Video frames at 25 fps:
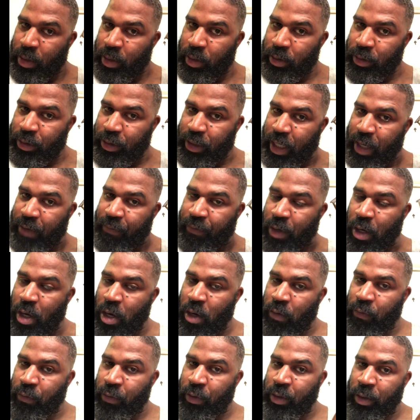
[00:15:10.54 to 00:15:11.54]
shave it
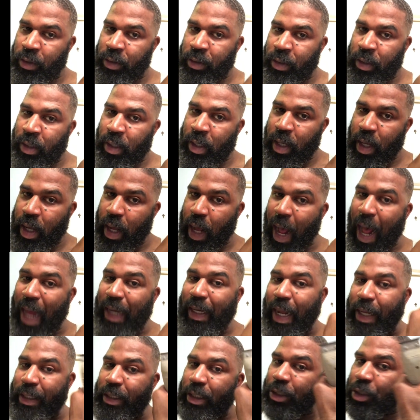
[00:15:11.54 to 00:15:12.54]
over. I
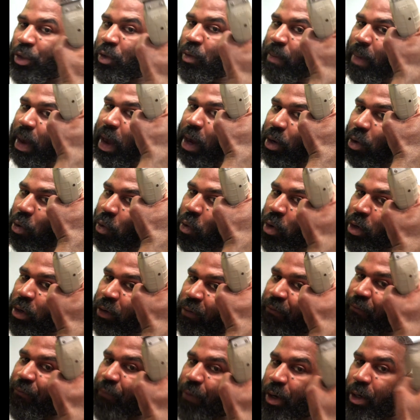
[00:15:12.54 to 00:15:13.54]
like to do my corner
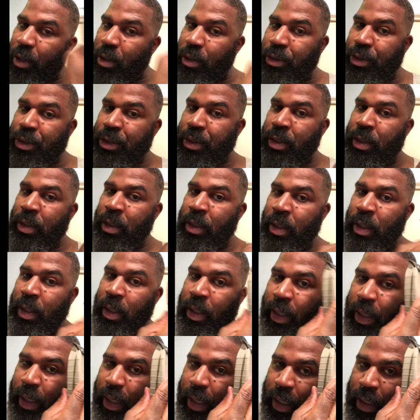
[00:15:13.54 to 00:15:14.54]
first,
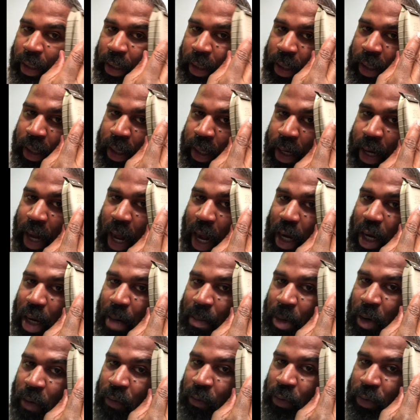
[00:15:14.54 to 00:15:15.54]
and then I
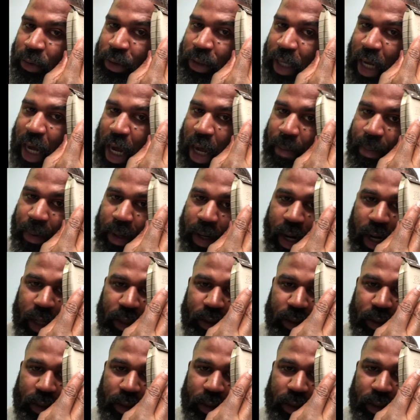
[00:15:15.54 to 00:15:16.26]
come over the top and I